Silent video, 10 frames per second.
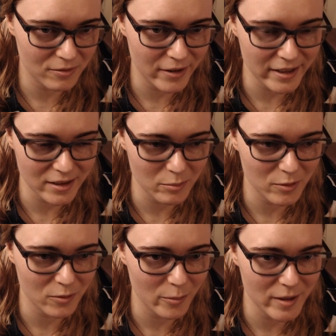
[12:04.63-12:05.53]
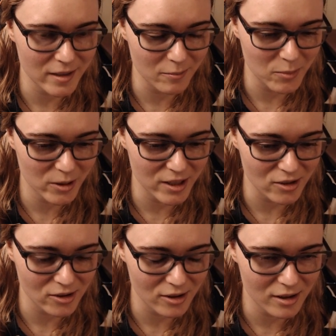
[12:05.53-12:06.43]
effects on performance, I'm pretty
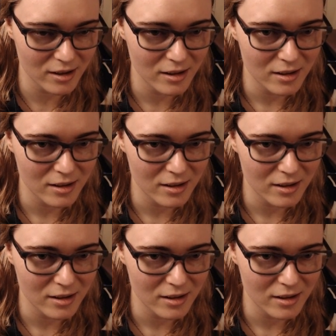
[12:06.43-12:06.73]
sure.